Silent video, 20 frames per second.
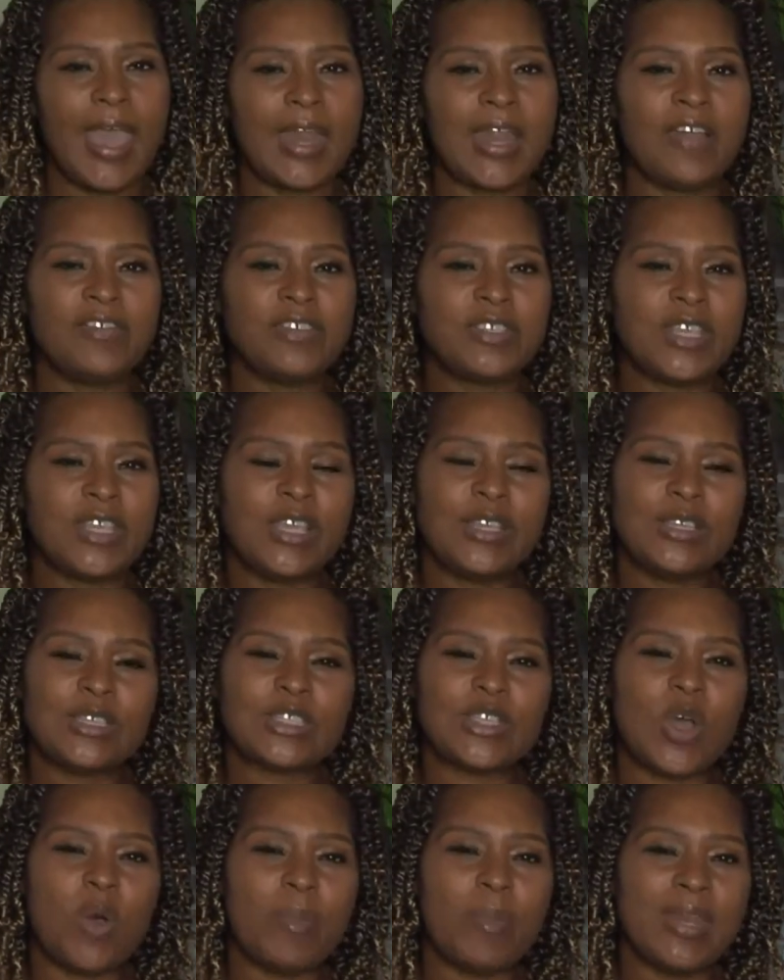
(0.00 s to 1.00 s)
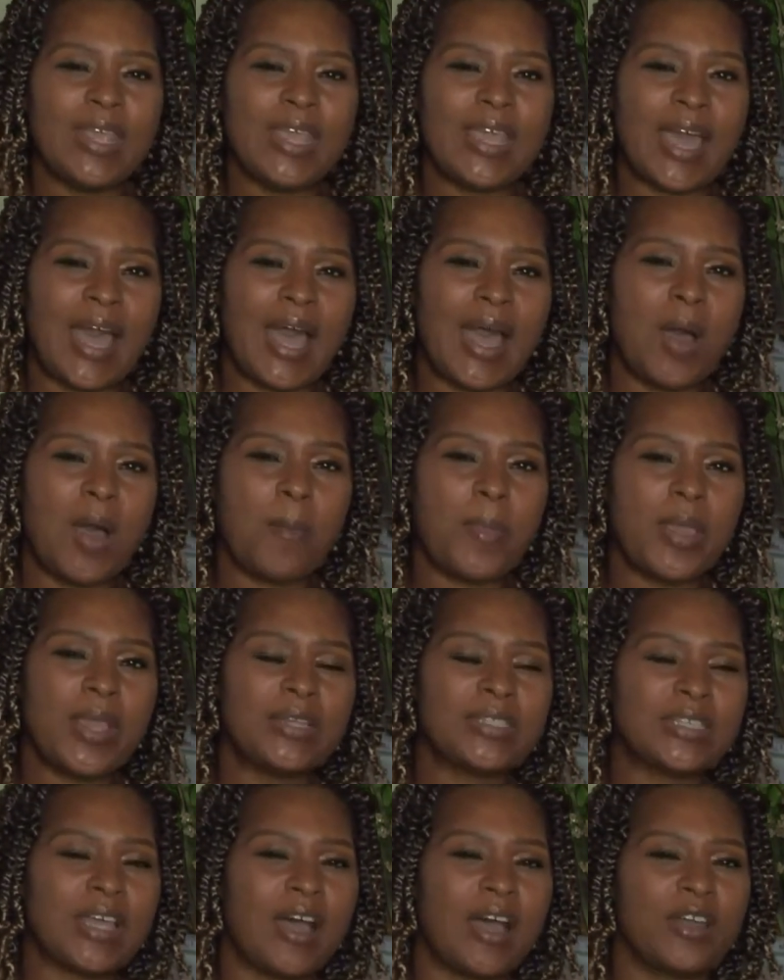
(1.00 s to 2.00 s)
And I've seen so many
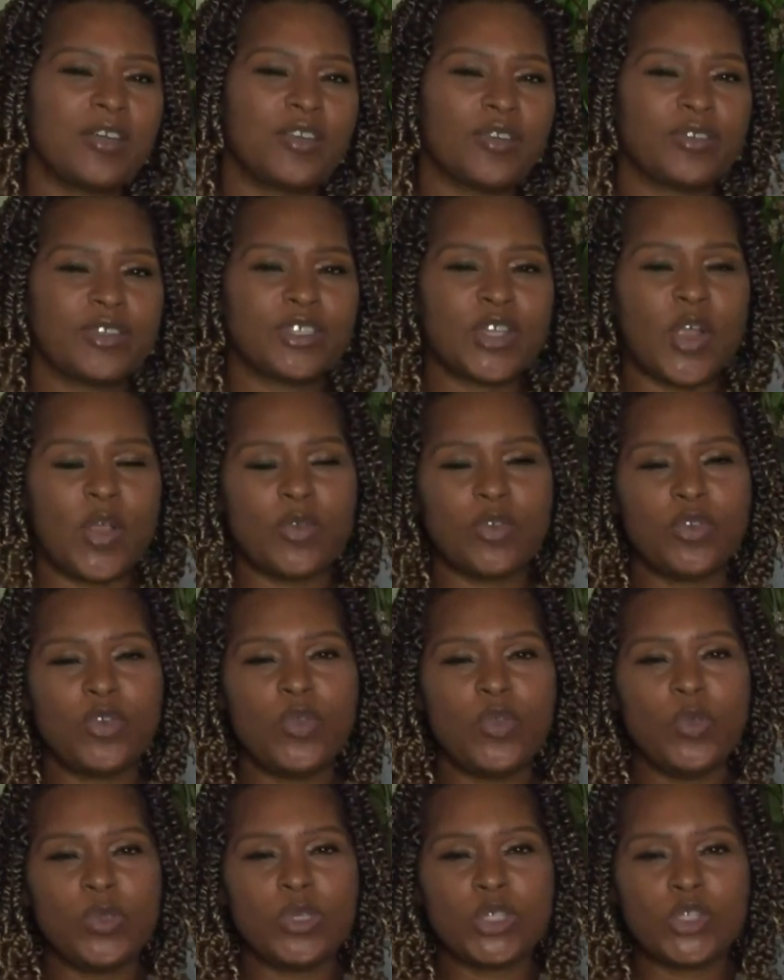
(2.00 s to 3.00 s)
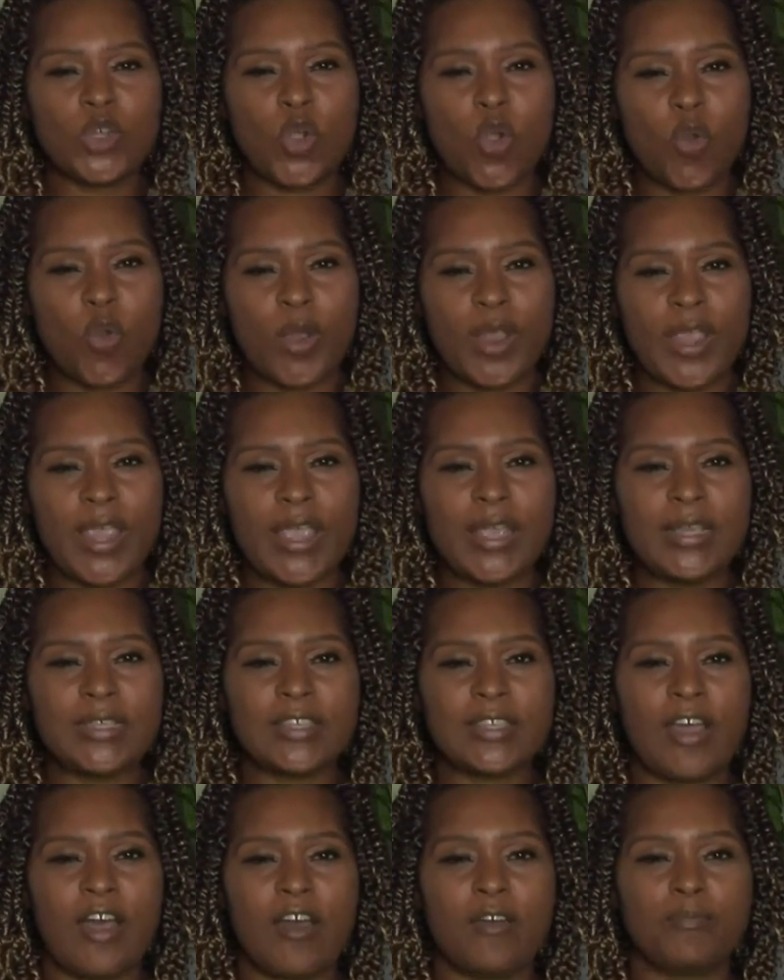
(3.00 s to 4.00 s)
comments under certain news
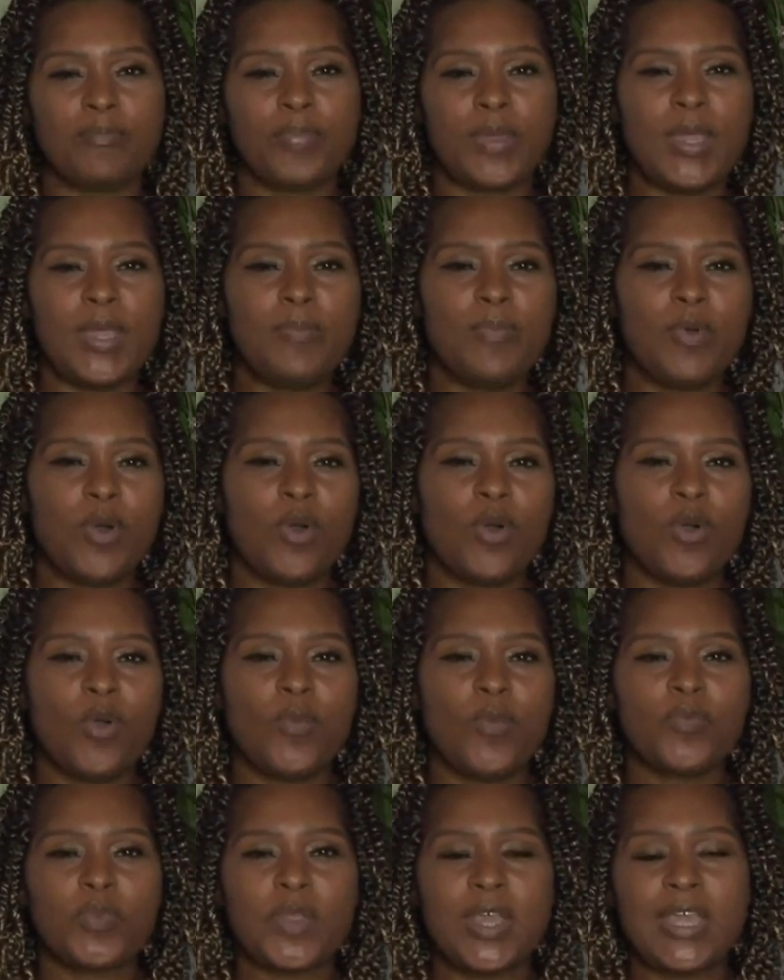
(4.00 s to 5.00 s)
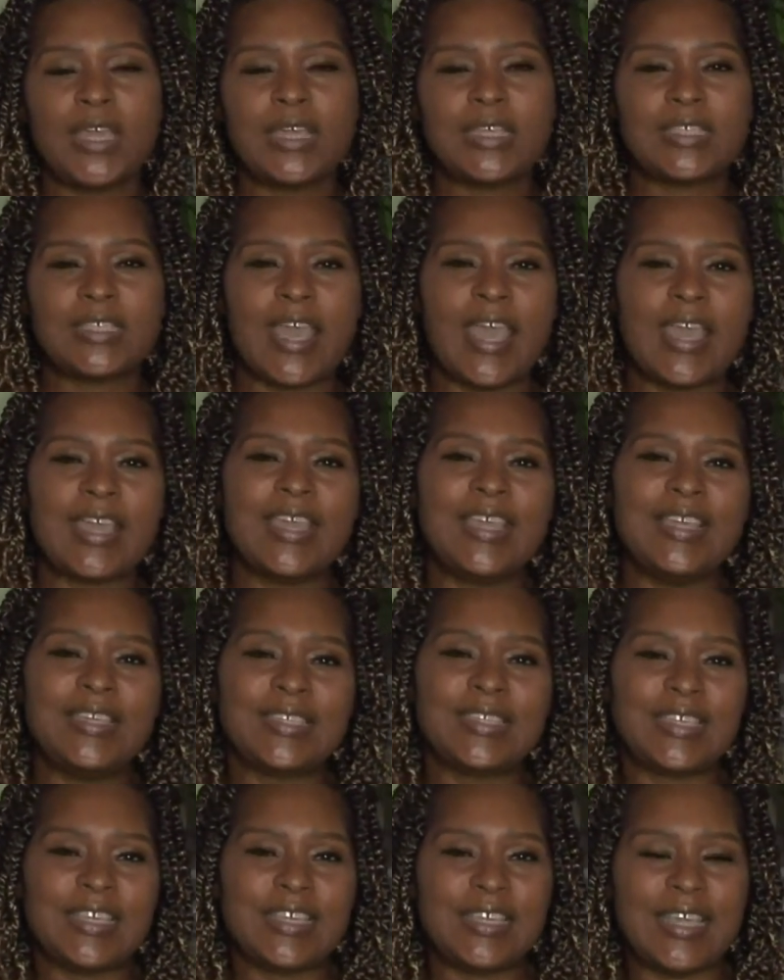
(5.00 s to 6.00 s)
stories on people saying
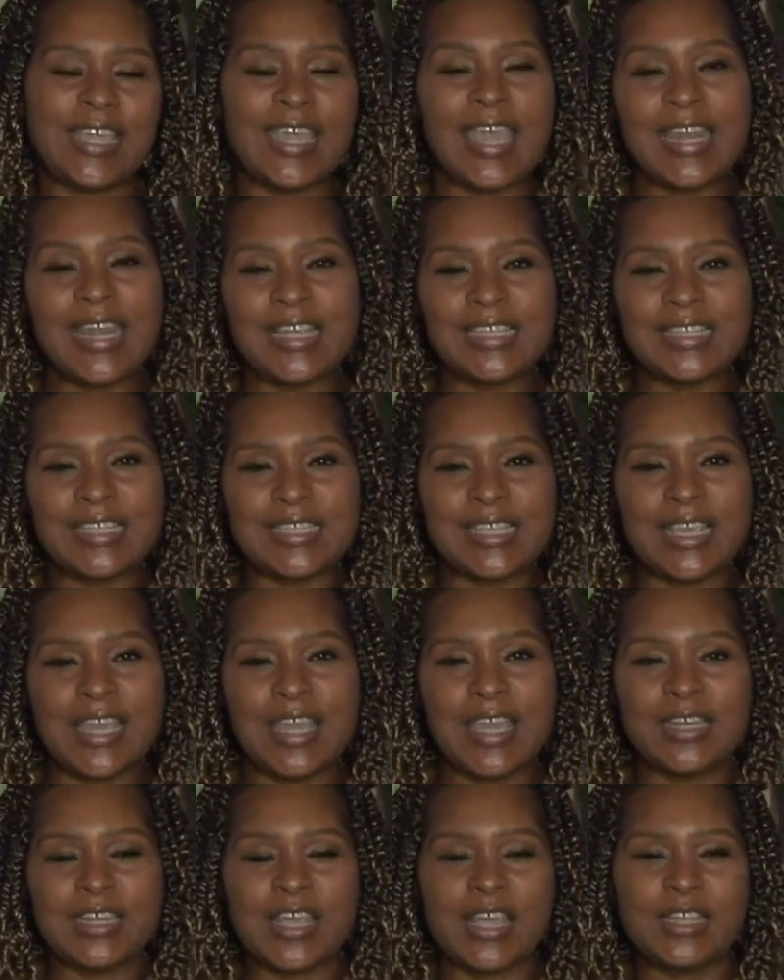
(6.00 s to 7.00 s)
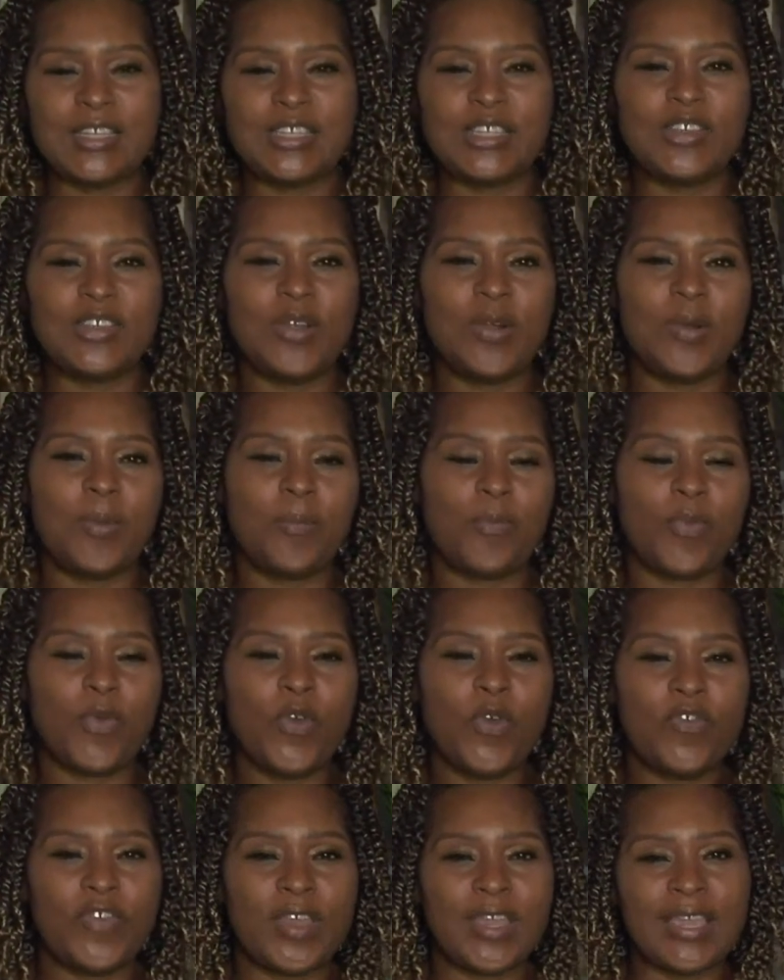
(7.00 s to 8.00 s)
he's innocent until
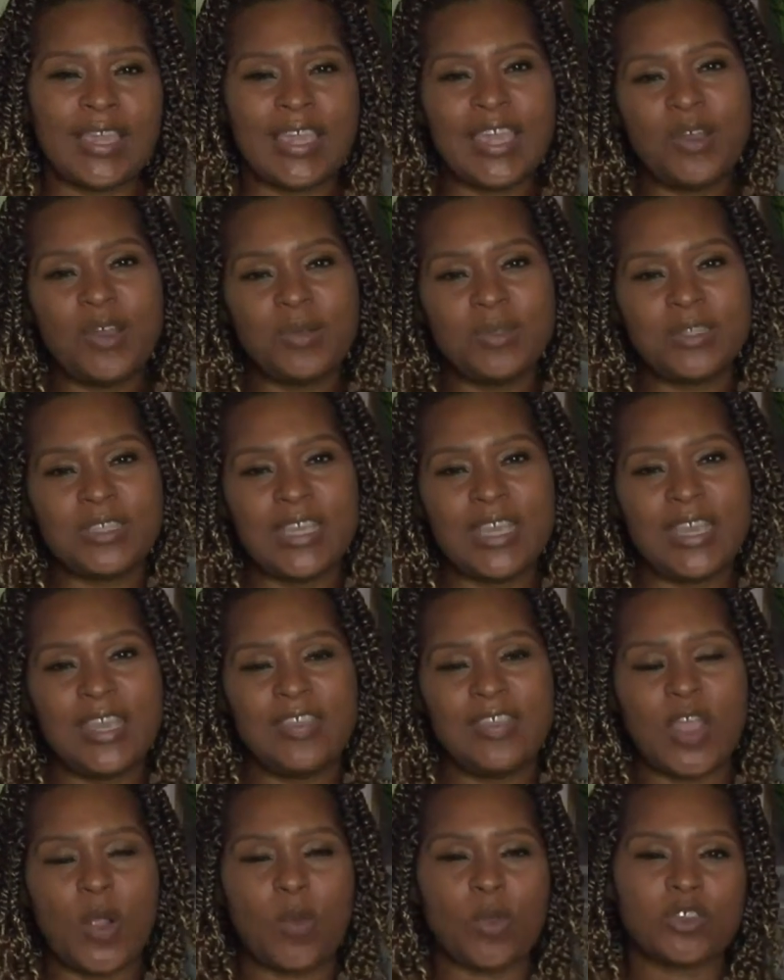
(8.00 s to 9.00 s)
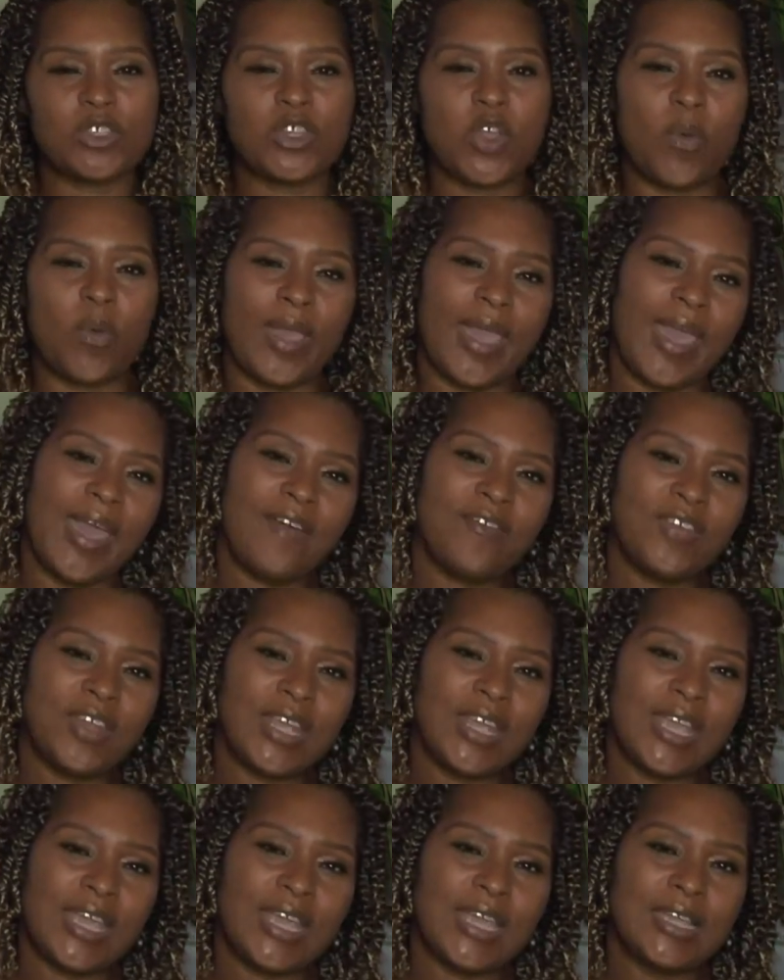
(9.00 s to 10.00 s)
proven guilty. There was no
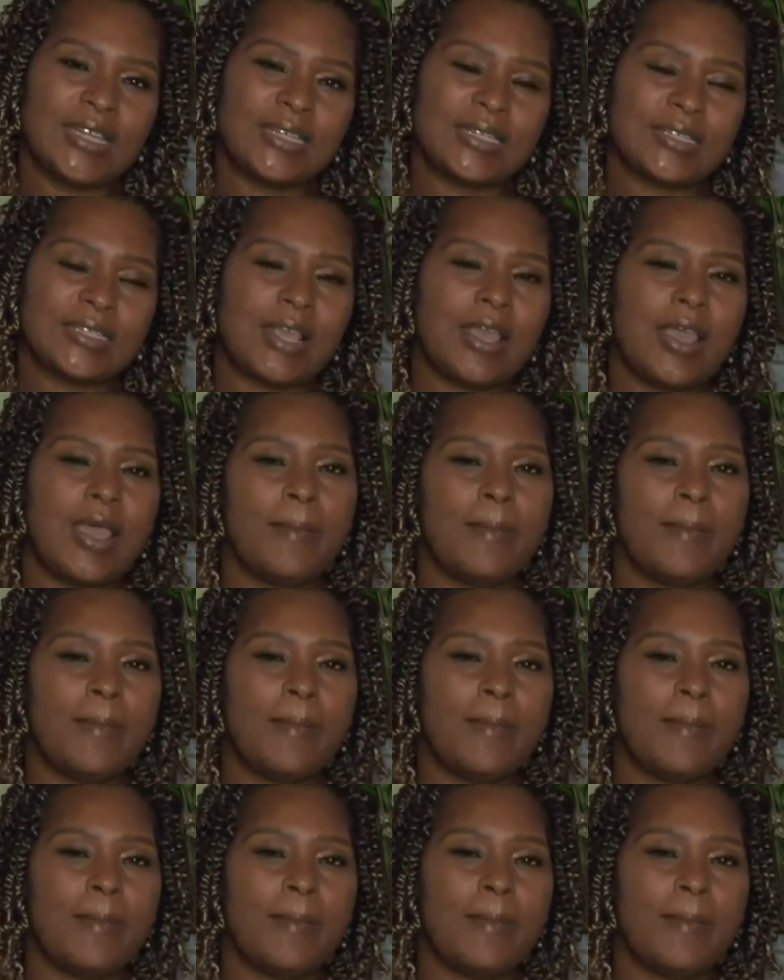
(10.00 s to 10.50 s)
evidence.